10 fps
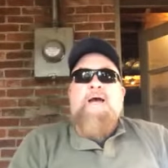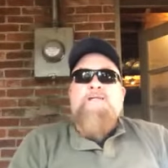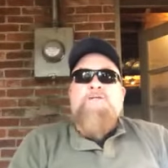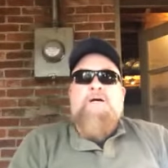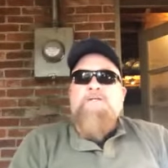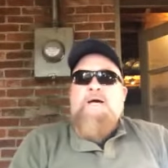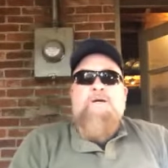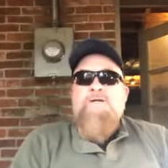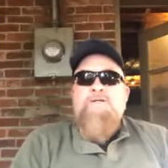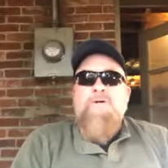And so I
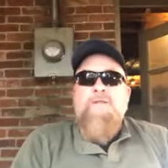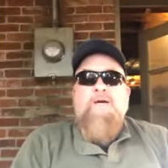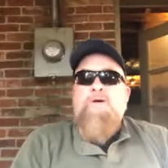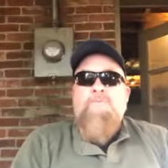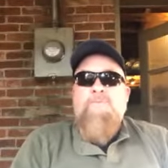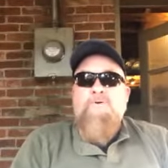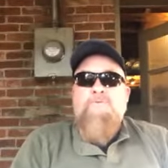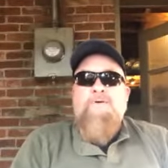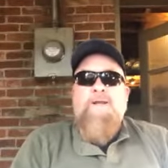couldn't do anything. I couldn't move.